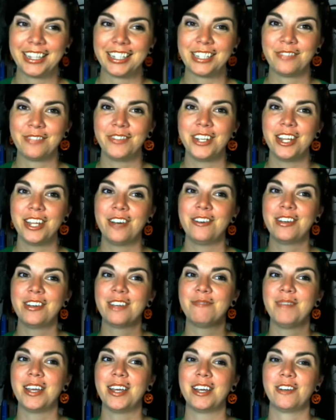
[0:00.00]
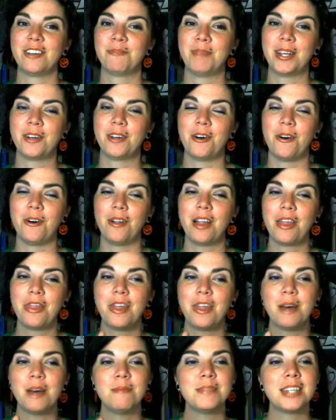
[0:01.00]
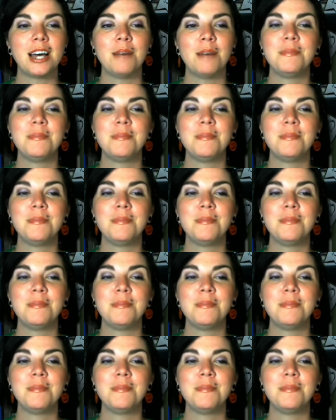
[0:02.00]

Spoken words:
video, give me a big ol' thumbs up to